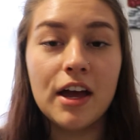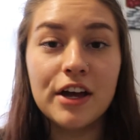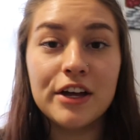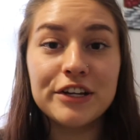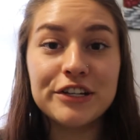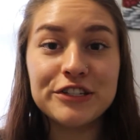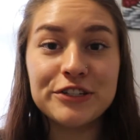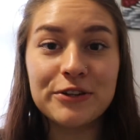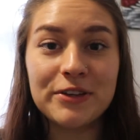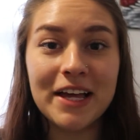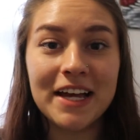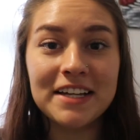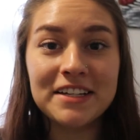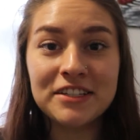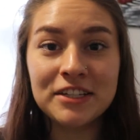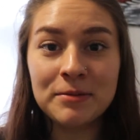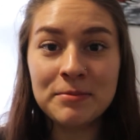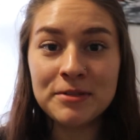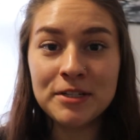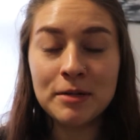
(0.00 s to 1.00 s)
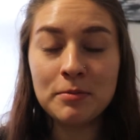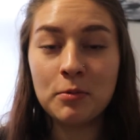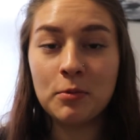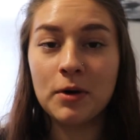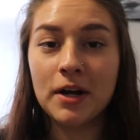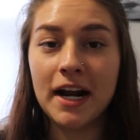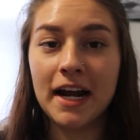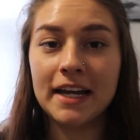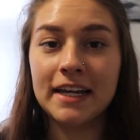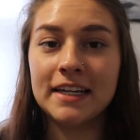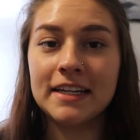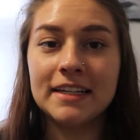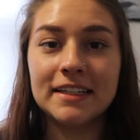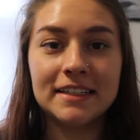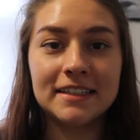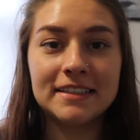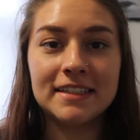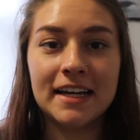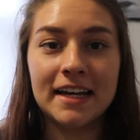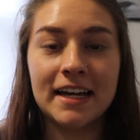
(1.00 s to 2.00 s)
So that sums up what I eat in
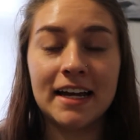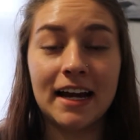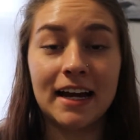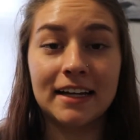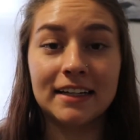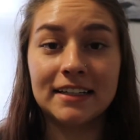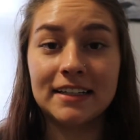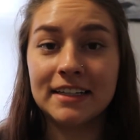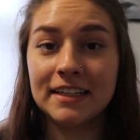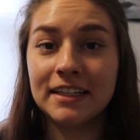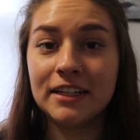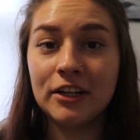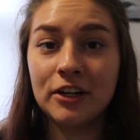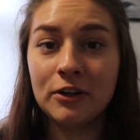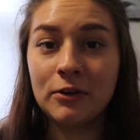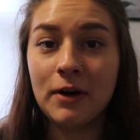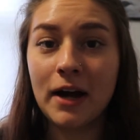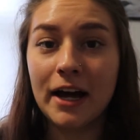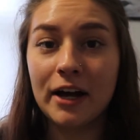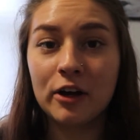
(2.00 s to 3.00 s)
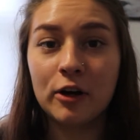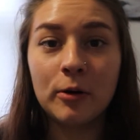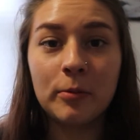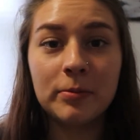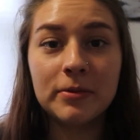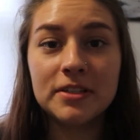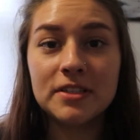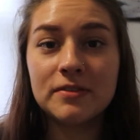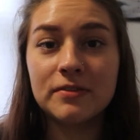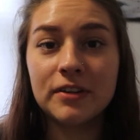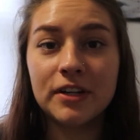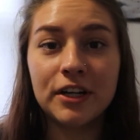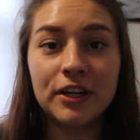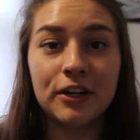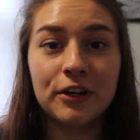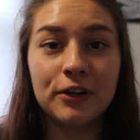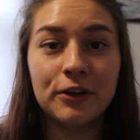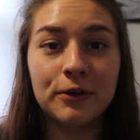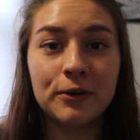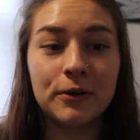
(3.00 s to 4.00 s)
a day on keto. I hope this
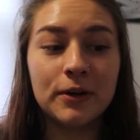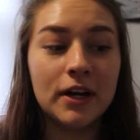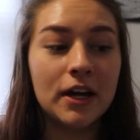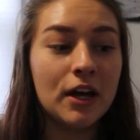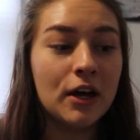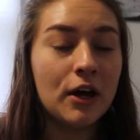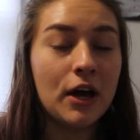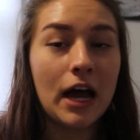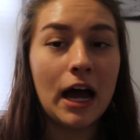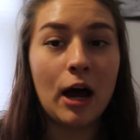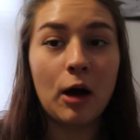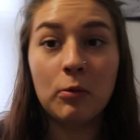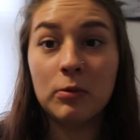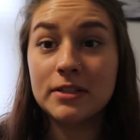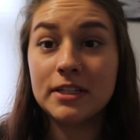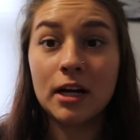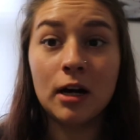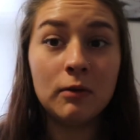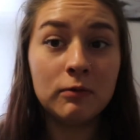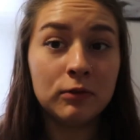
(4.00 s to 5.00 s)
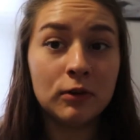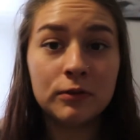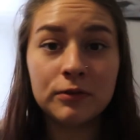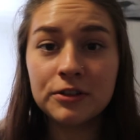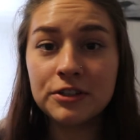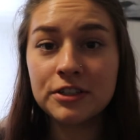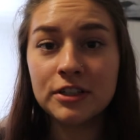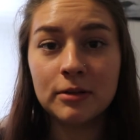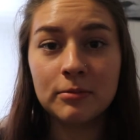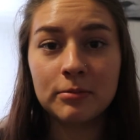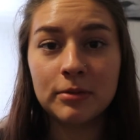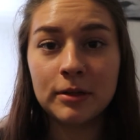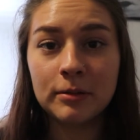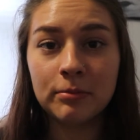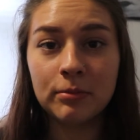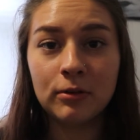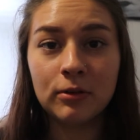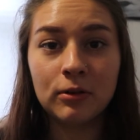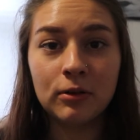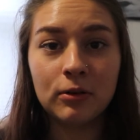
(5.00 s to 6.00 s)
video was helpful for some
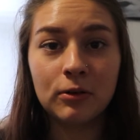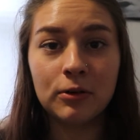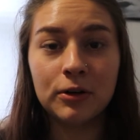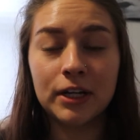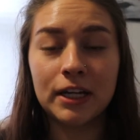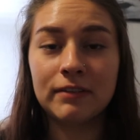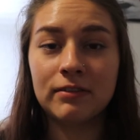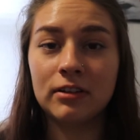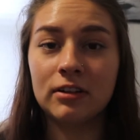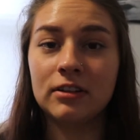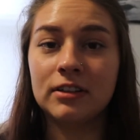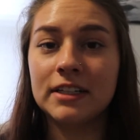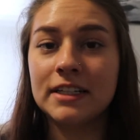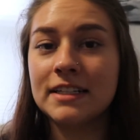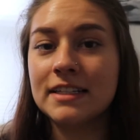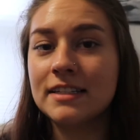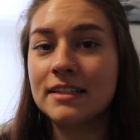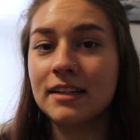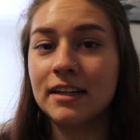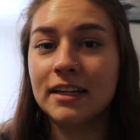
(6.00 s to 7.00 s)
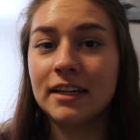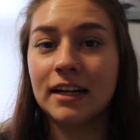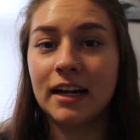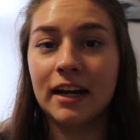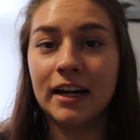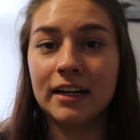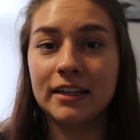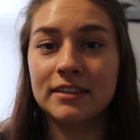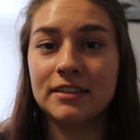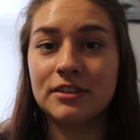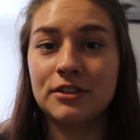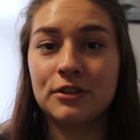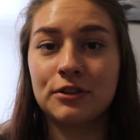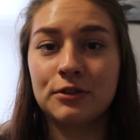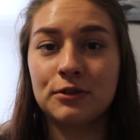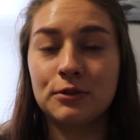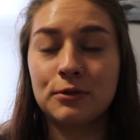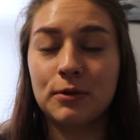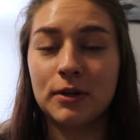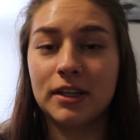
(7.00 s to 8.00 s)
people, or gave a little insight as
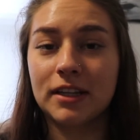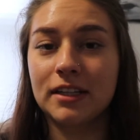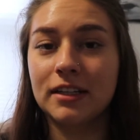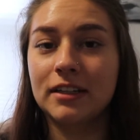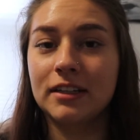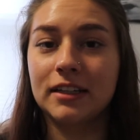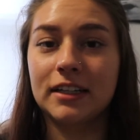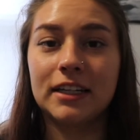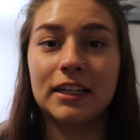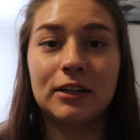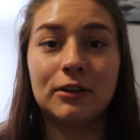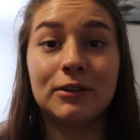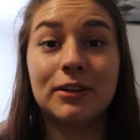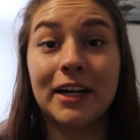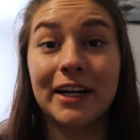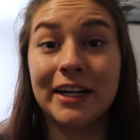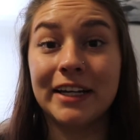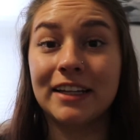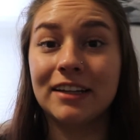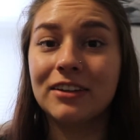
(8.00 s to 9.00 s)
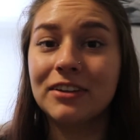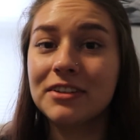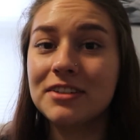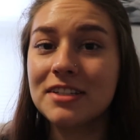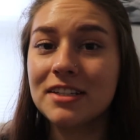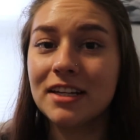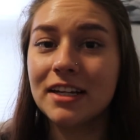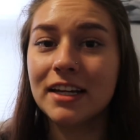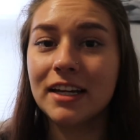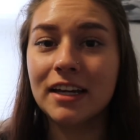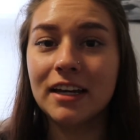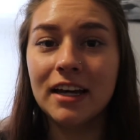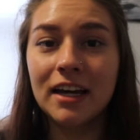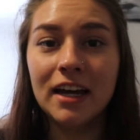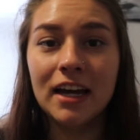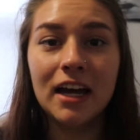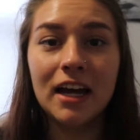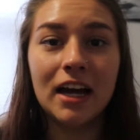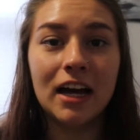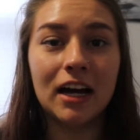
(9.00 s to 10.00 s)
to what the keto diet looks like,
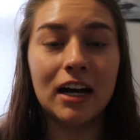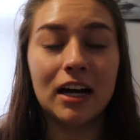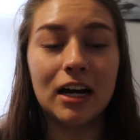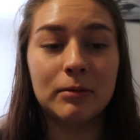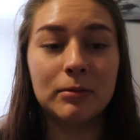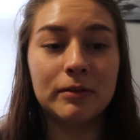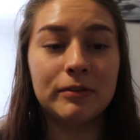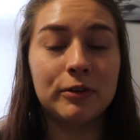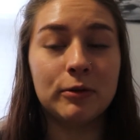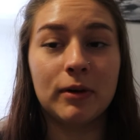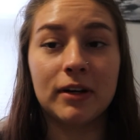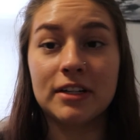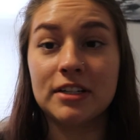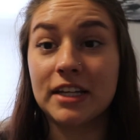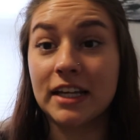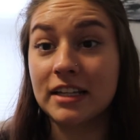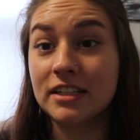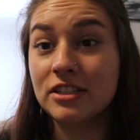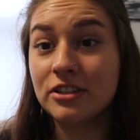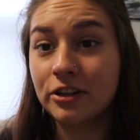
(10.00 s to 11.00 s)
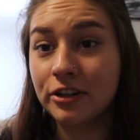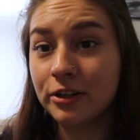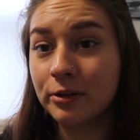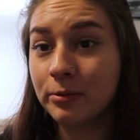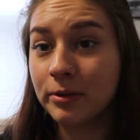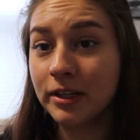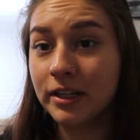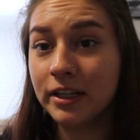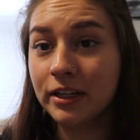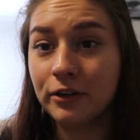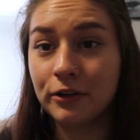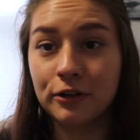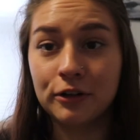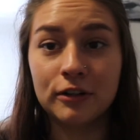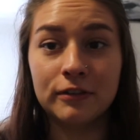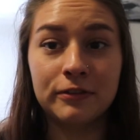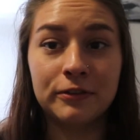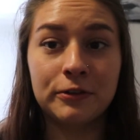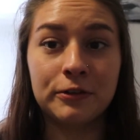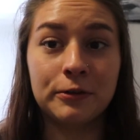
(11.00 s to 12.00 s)
if you want to get started with it, or
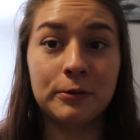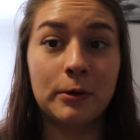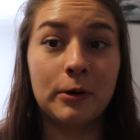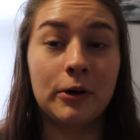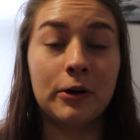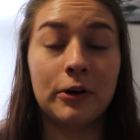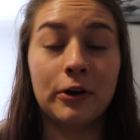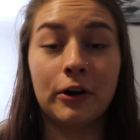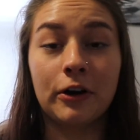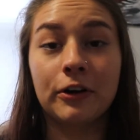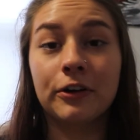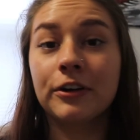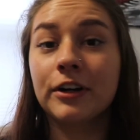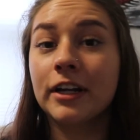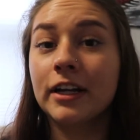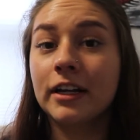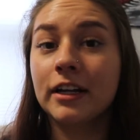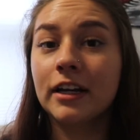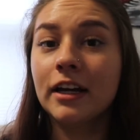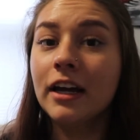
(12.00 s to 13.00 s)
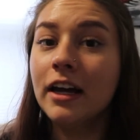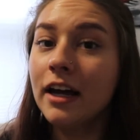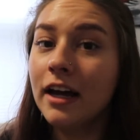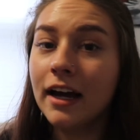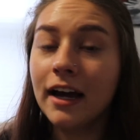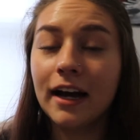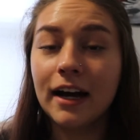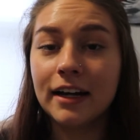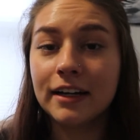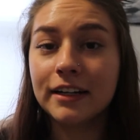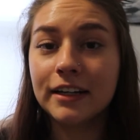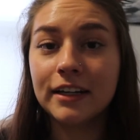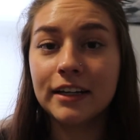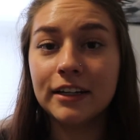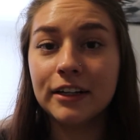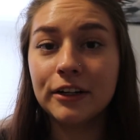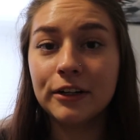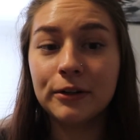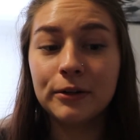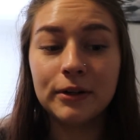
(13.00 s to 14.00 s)
if you are already on
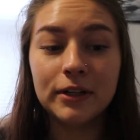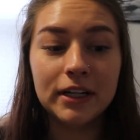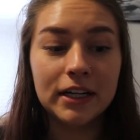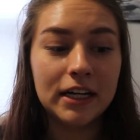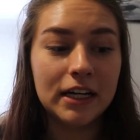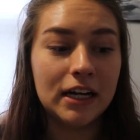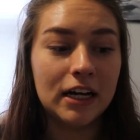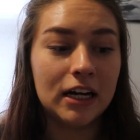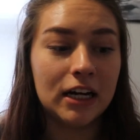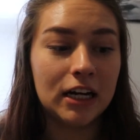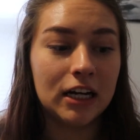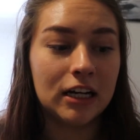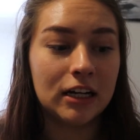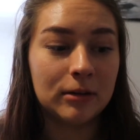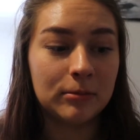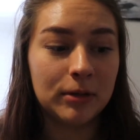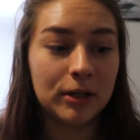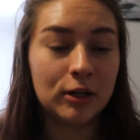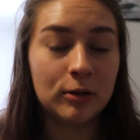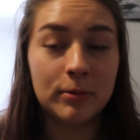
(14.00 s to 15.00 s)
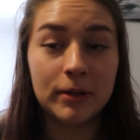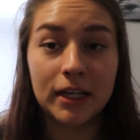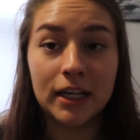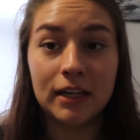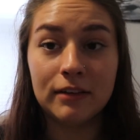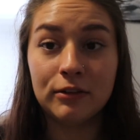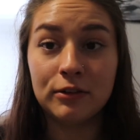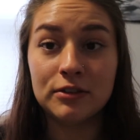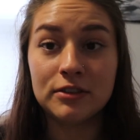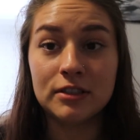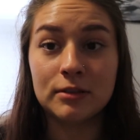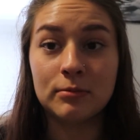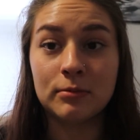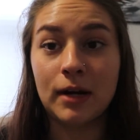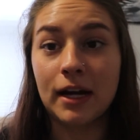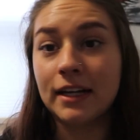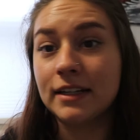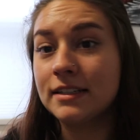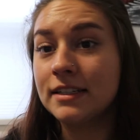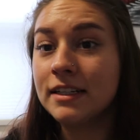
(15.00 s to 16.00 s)
keto. I hope it gave you some
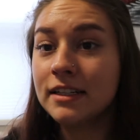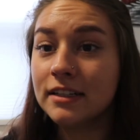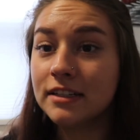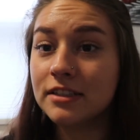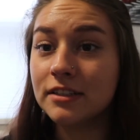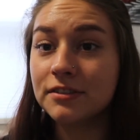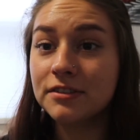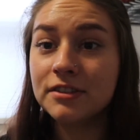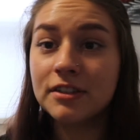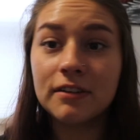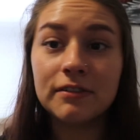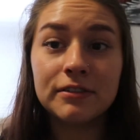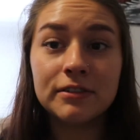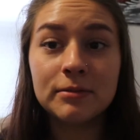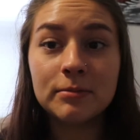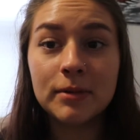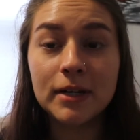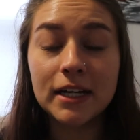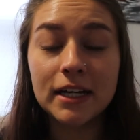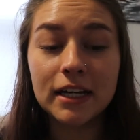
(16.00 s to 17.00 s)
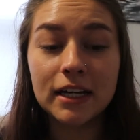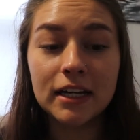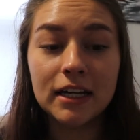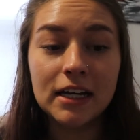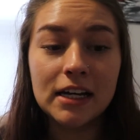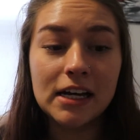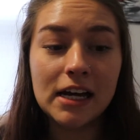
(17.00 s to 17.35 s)
ideas of stuff to make.